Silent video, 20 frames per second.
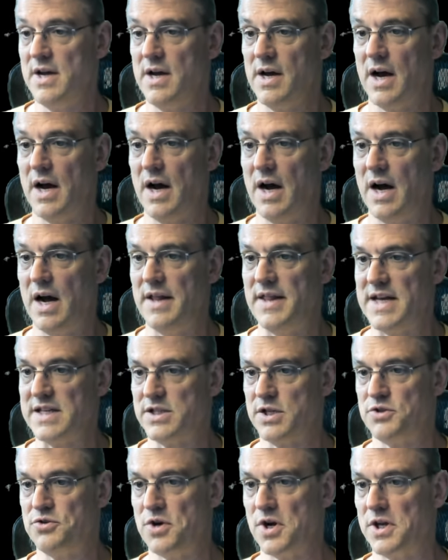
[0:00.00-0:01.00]
Uh, and that's
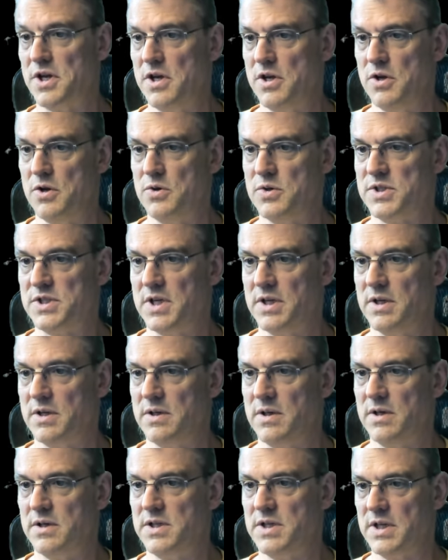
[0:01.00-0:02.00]
the trick you use to,
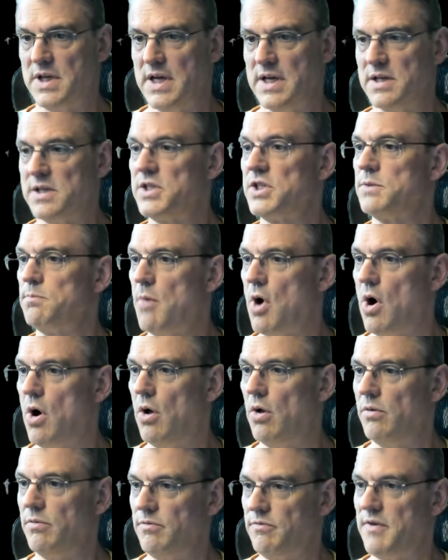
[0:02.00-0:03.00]
to get
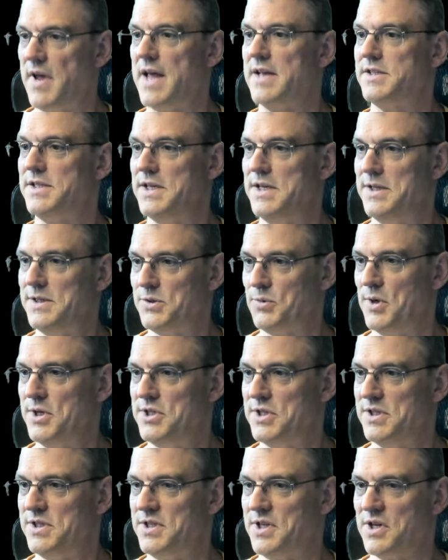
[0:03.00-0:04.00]
small, fancy
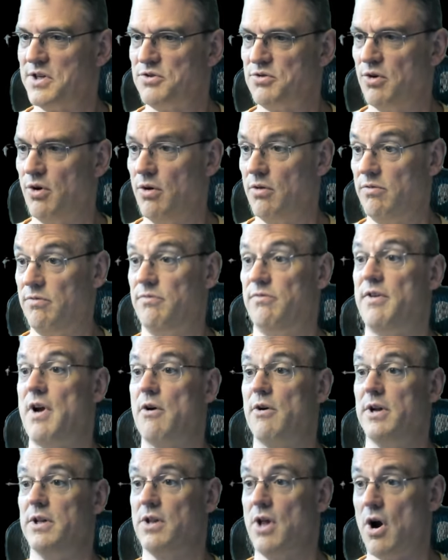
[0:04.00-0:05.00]
switches to control
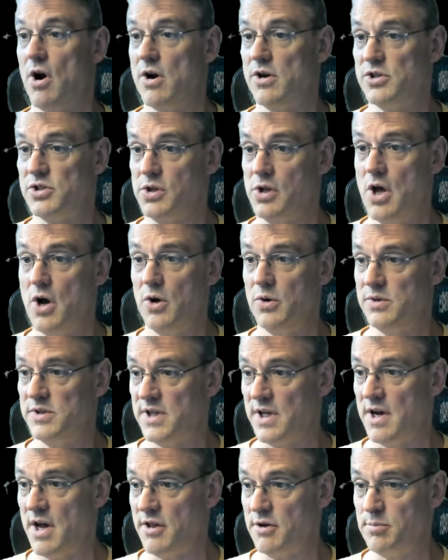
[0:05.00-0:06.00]
very large loads
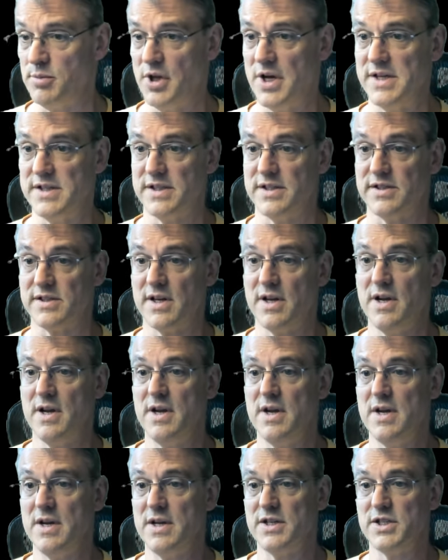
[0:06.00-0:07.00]
in other places.
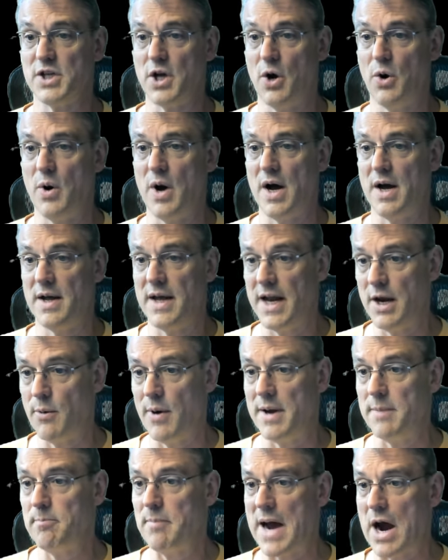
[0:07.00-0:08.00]
So uh,
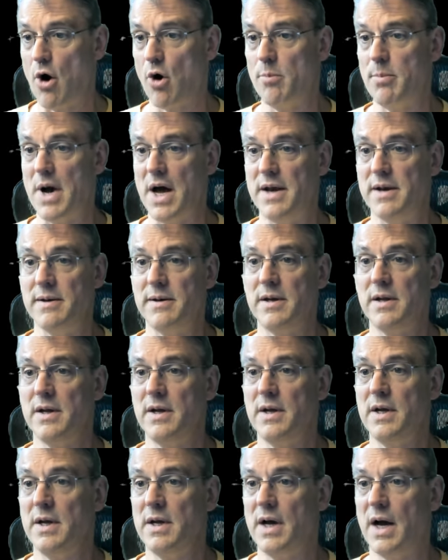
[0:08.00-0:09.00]
anyway, power button,
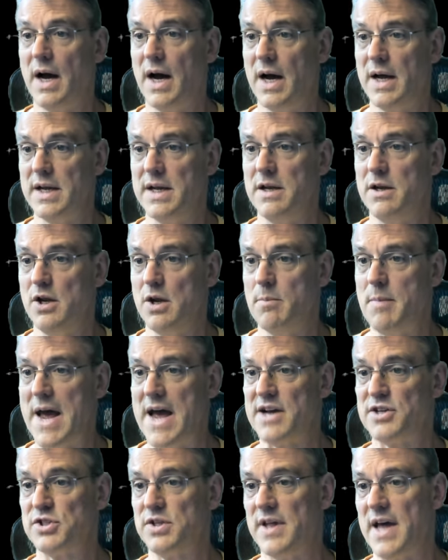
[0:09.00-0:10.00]
uh, you
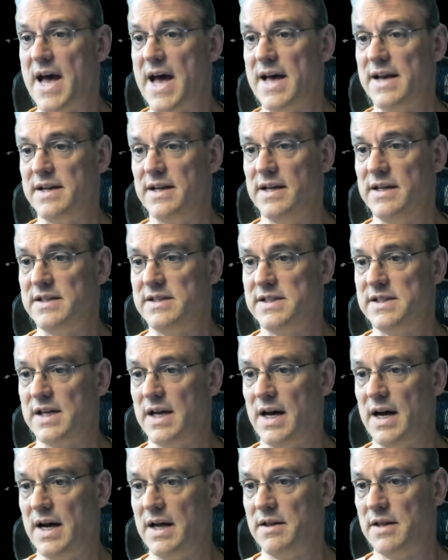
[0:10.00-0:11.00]
mash that, it's
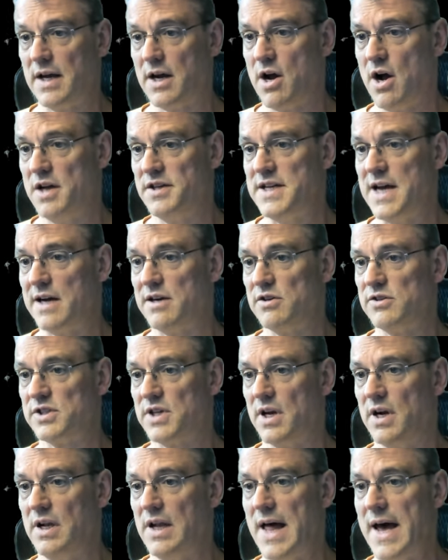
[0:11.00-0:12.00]
uh, the contactor is
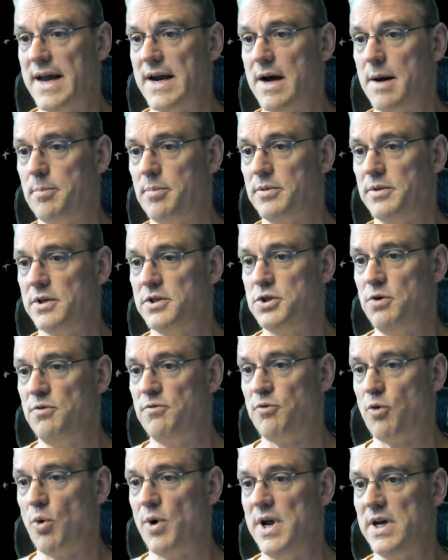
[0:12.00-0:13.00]
going to light up. The
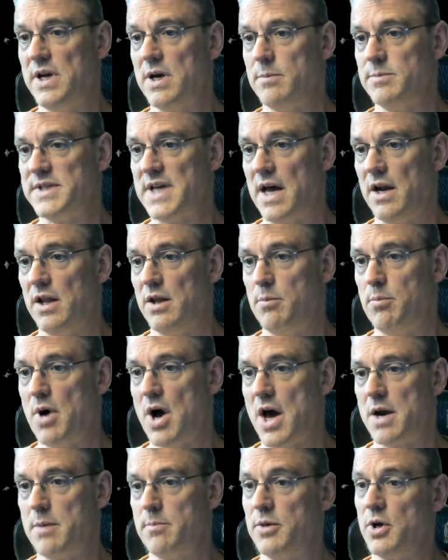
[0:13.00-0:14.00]
240 comes out of the
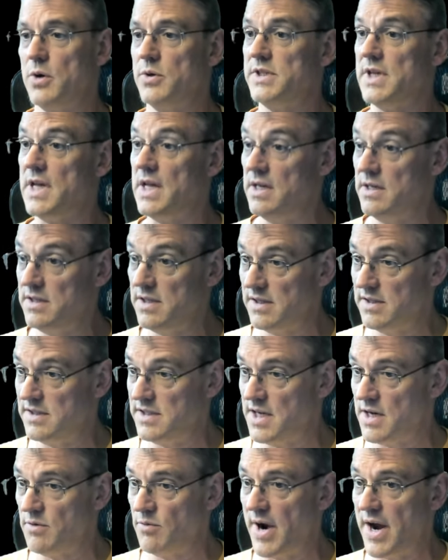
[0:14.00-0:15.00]
bottom, goes into the
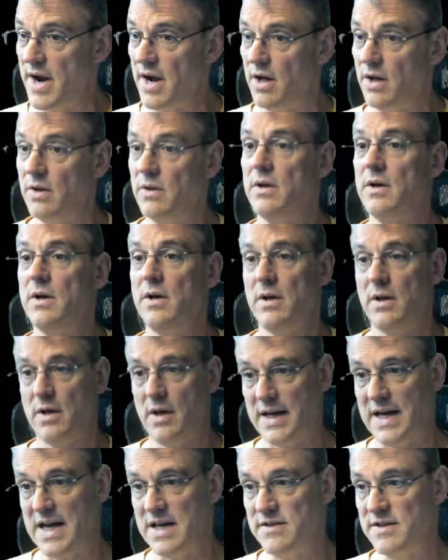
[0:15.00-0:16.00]
DIN rail.
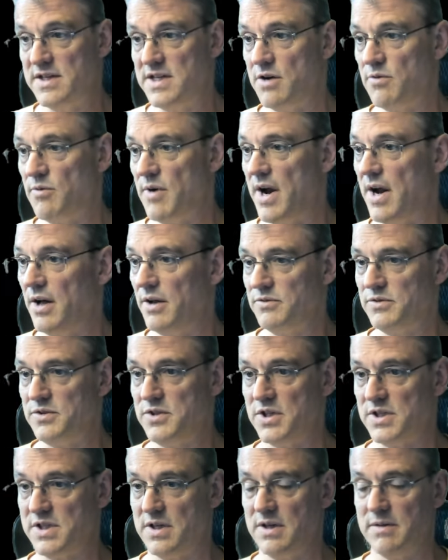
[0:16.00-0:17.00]
Again, the DIN rail,
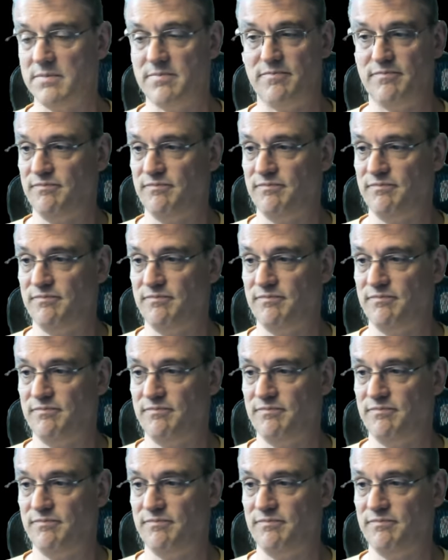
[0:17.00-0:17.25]
just a